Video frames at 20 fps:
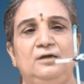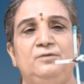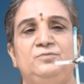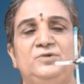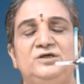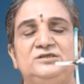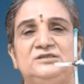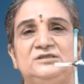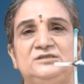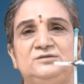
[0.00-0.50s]

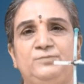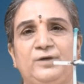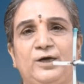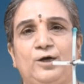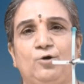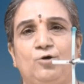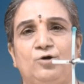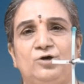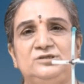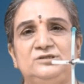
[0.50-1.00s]
This is
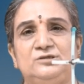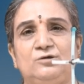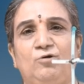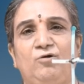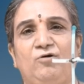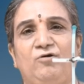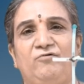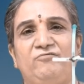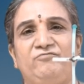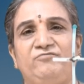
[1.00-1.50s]
because
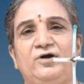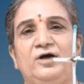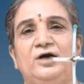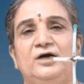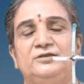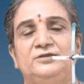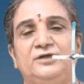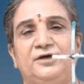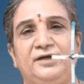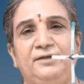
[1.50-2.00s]
of
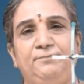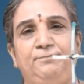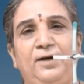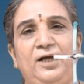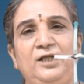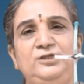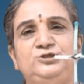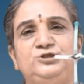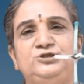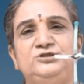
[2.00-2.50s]
the
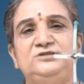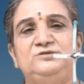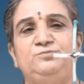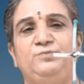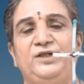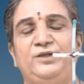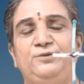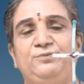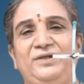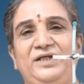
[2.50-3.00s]
repulsions
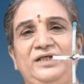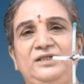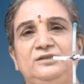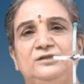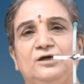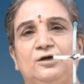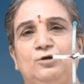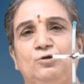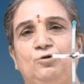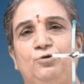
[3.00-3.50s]
between
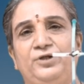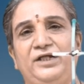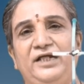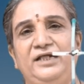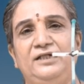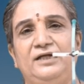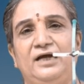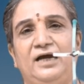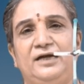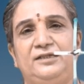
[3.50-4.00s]
the
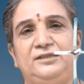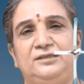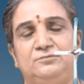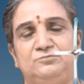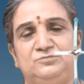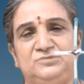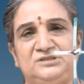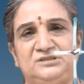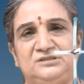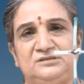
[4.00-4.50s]
chlorine
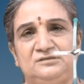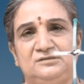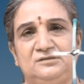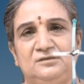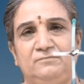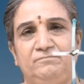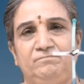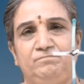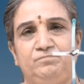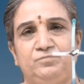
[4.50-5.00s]
atoms.
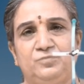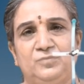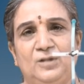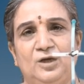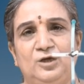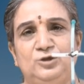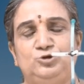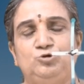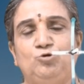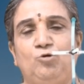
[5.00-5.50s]

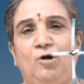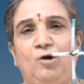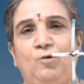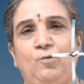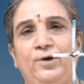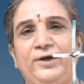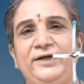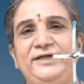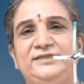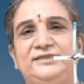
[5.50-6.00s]
To
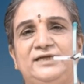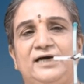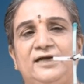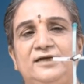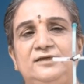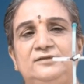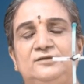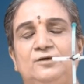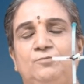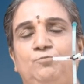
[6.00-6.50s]
avoid
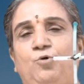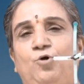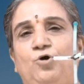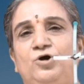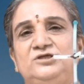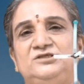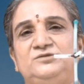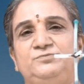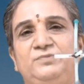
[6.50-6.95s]
that, the bonds